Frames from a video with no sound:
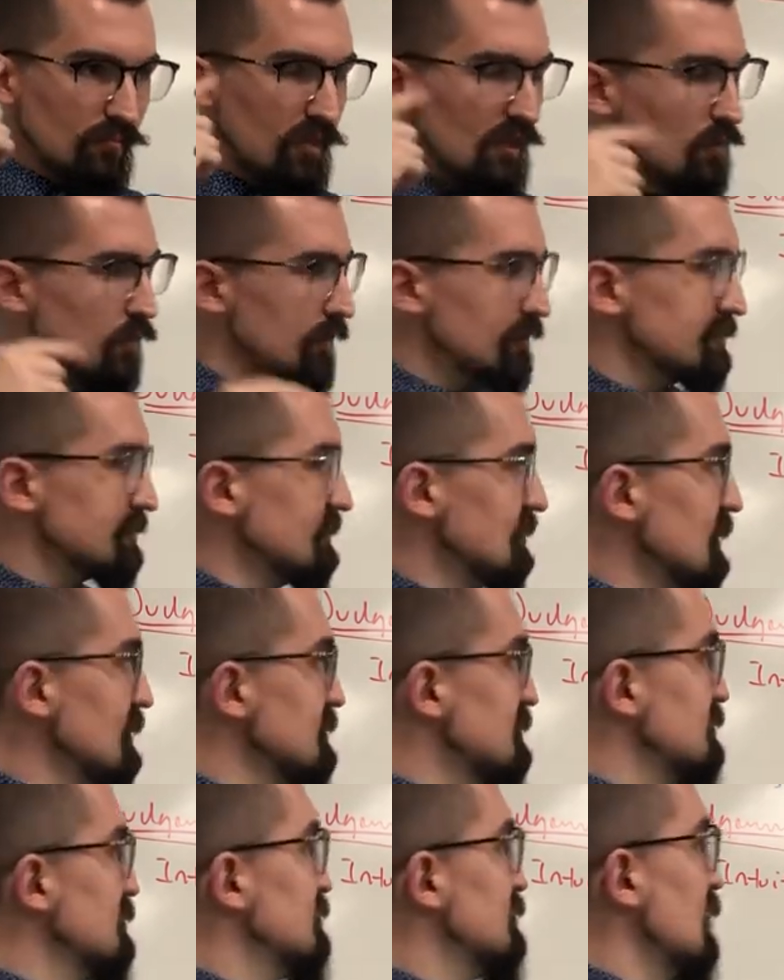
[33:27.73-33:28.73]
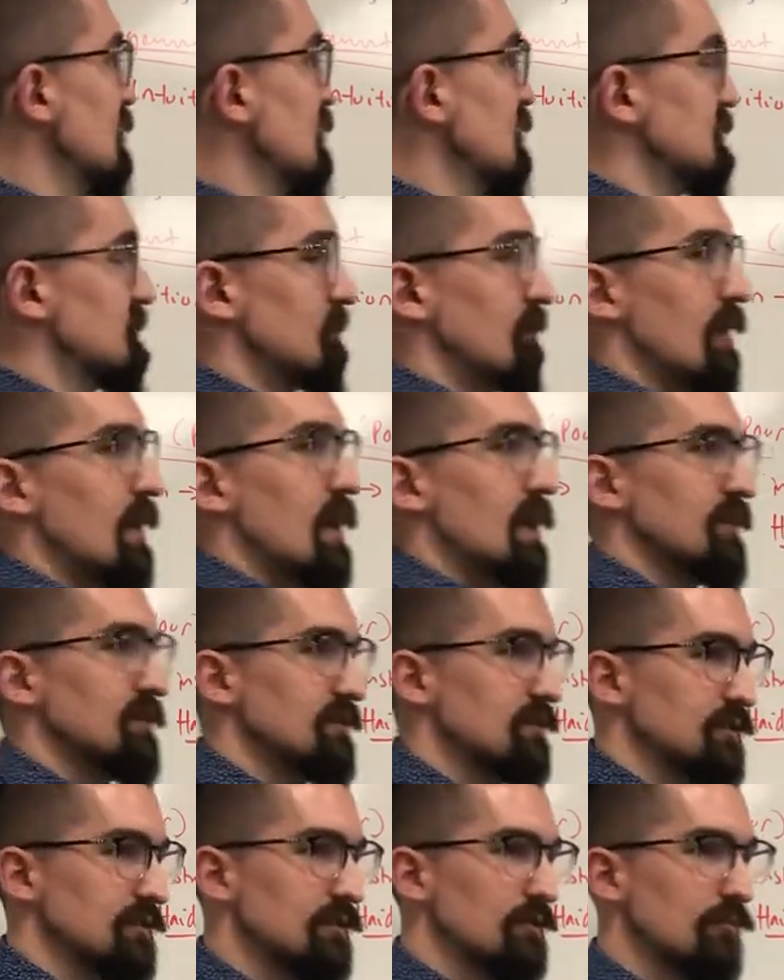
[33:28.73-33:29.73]
which is an instantaneous
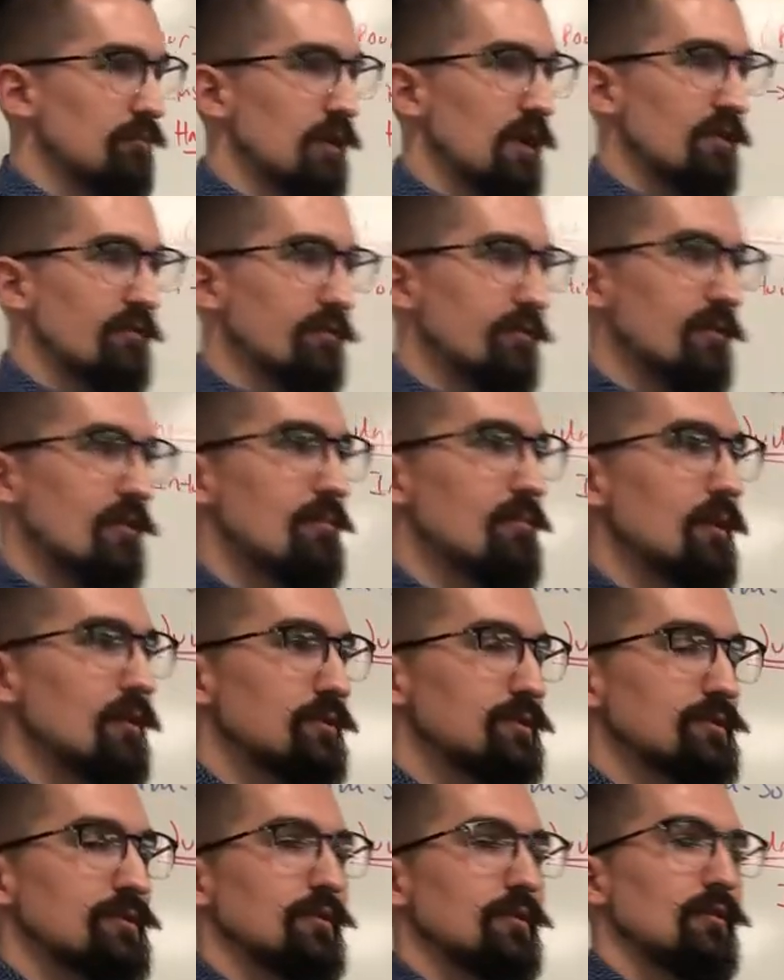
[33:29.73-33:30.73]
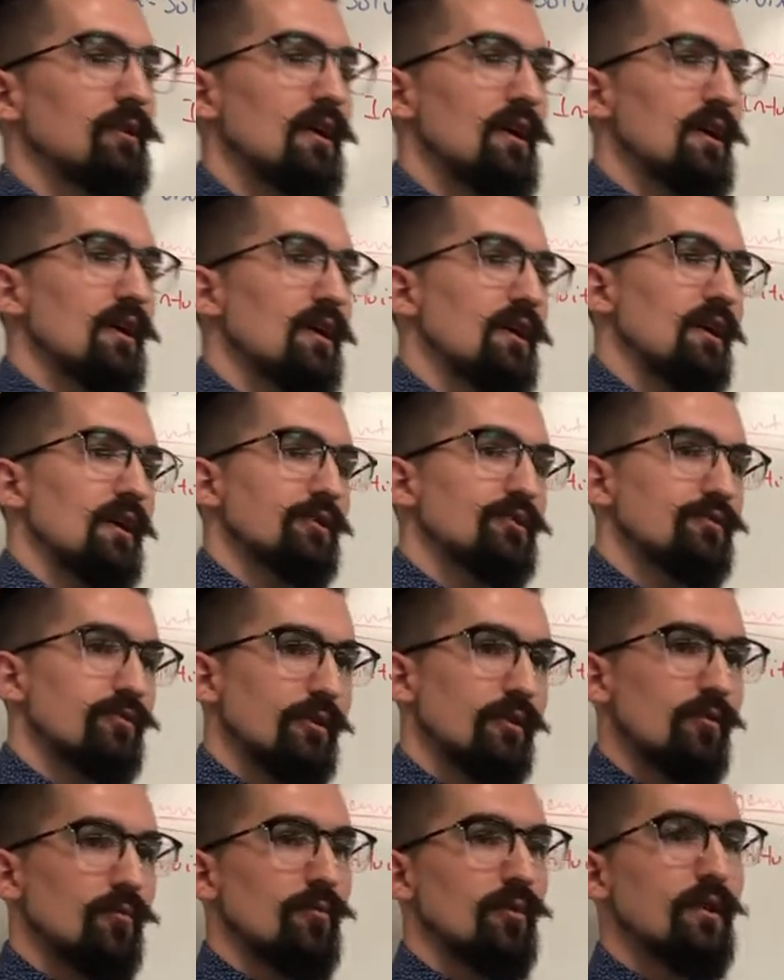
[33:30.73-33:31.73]
reaction to whatever your emotional uh,
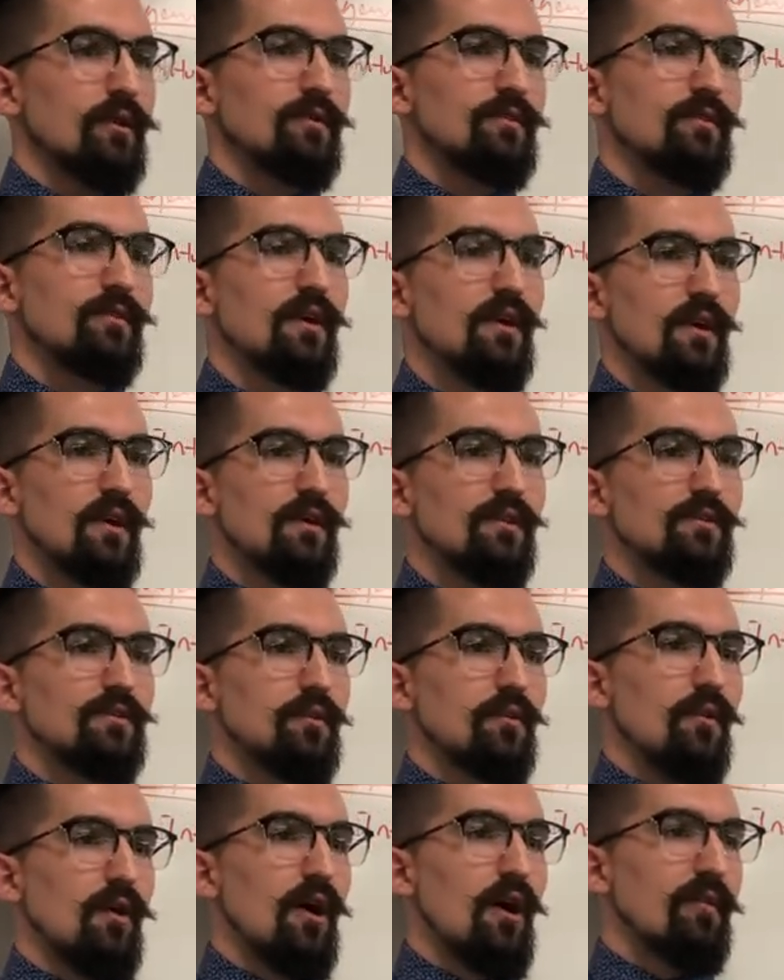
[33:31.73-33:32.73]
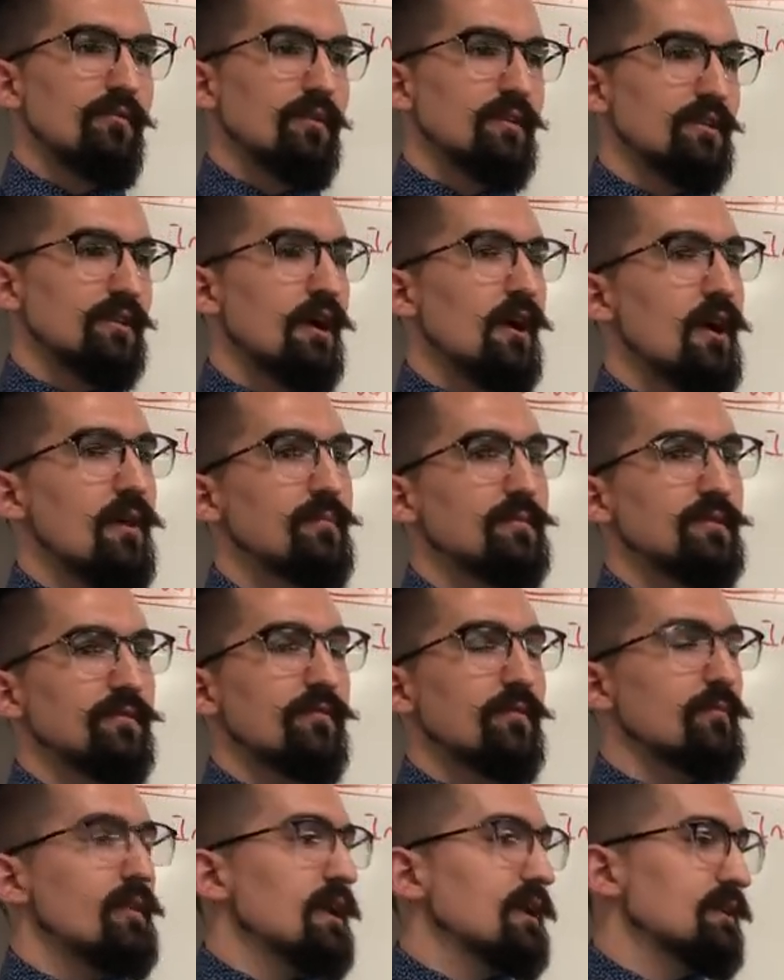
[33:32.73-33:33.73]
trigger was. So oftentimes, if
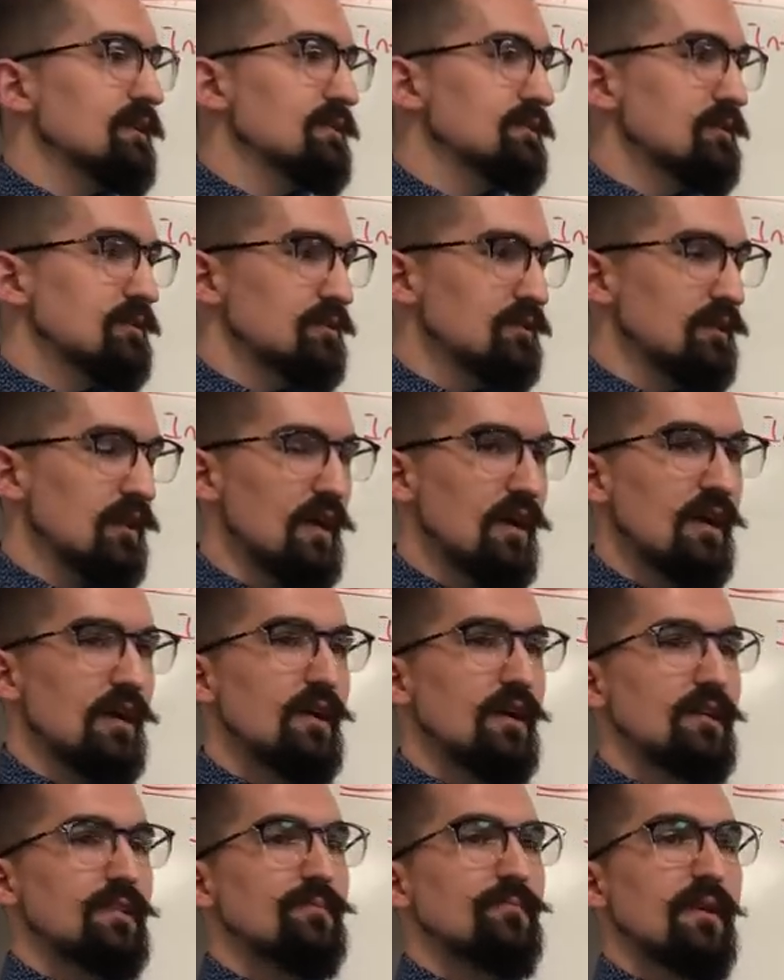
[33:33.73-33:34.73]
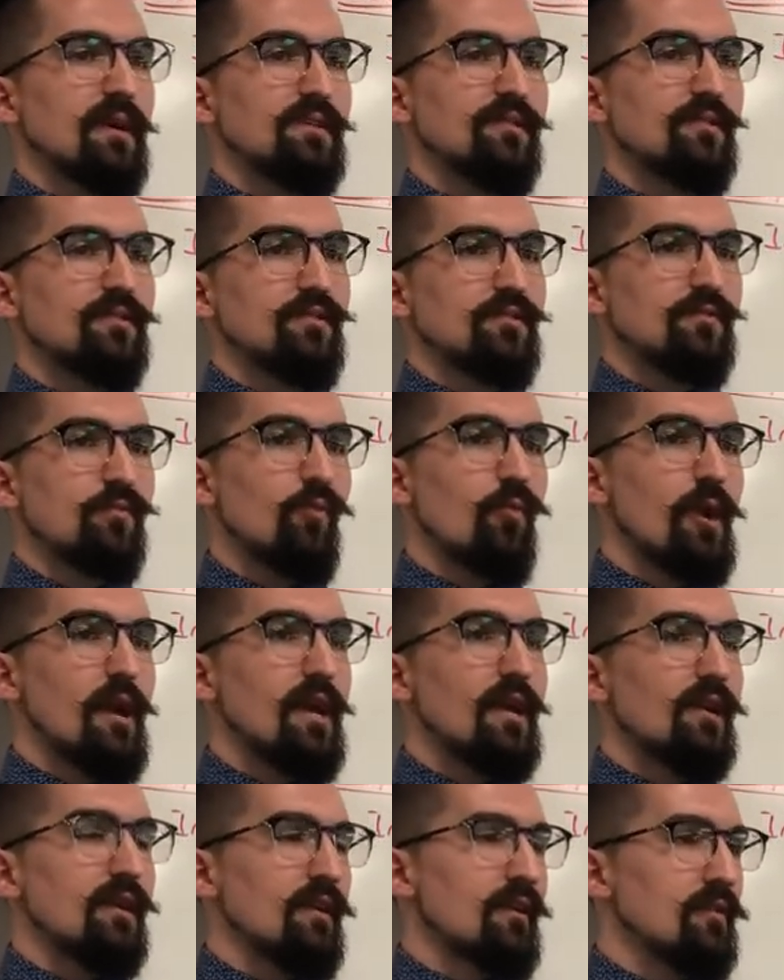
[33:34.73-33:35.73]
you're making a decision, it's best to just
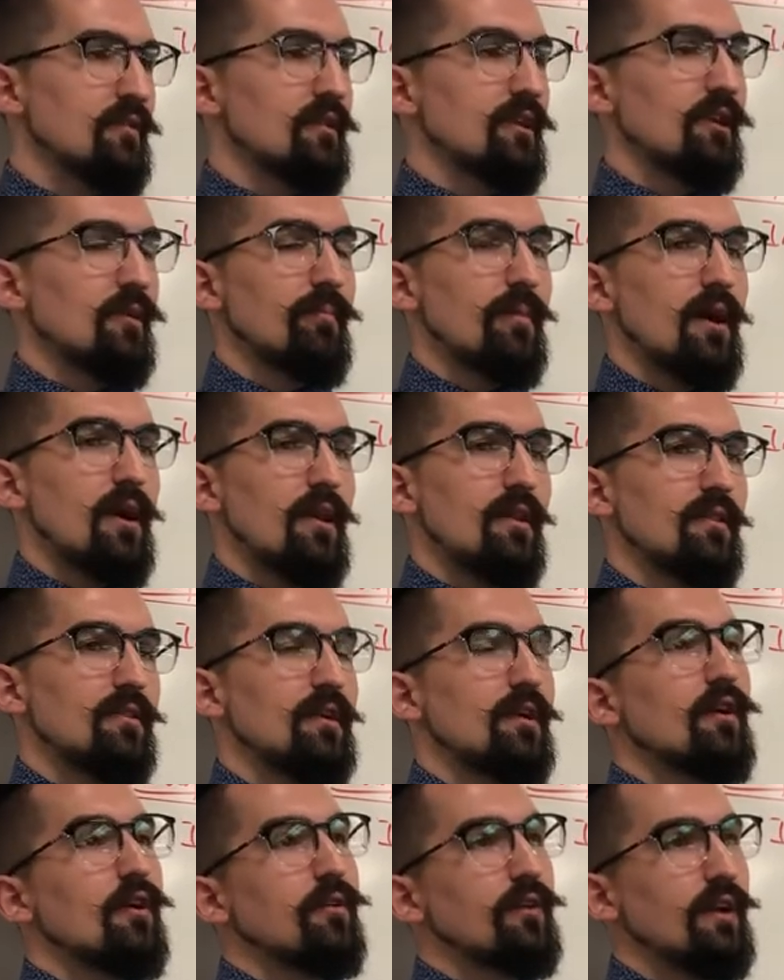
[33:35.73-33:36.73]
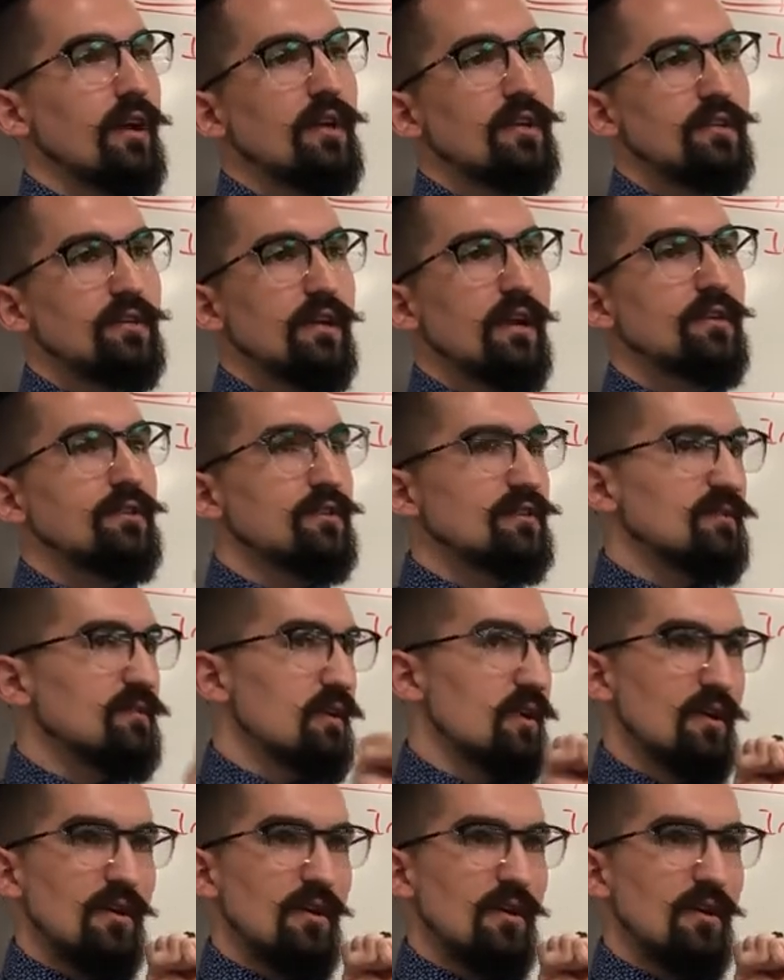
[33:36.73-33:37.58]
wait and think about it and think, okay, did I just